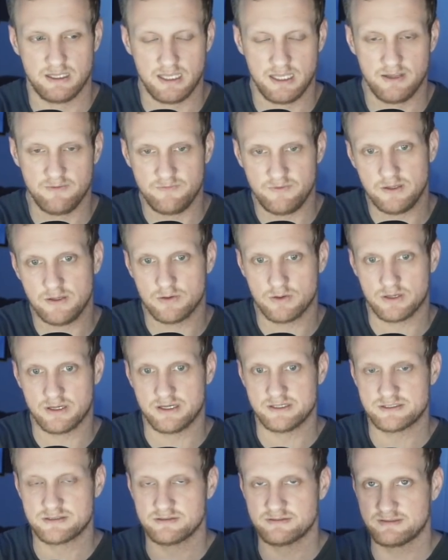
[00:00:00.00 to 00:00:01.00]
If you're
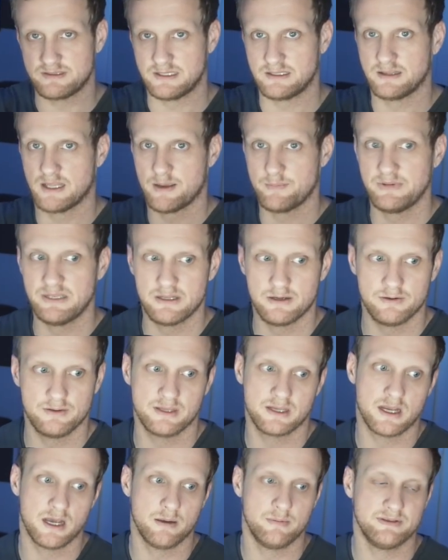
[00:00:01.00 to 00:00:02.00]
interested, let me know in
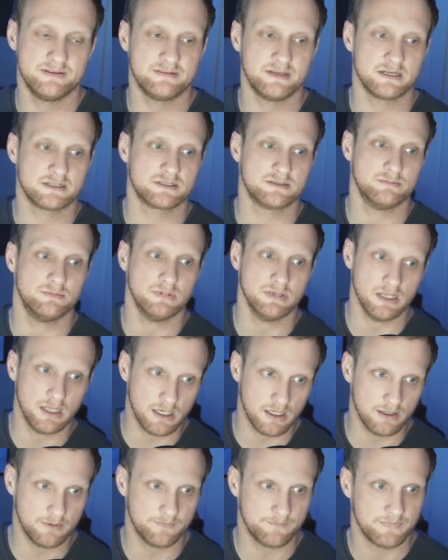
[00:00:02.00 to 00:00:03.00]
the comment section
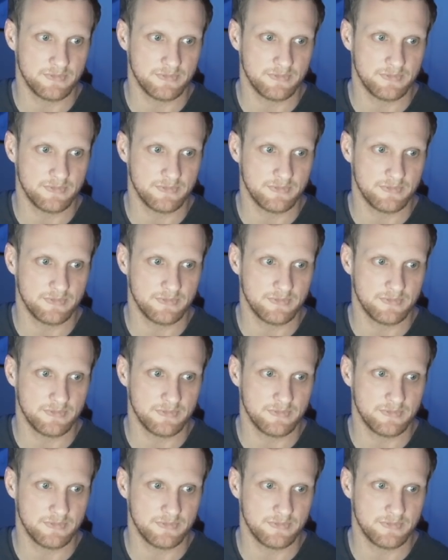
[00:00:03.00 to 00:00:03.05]
below.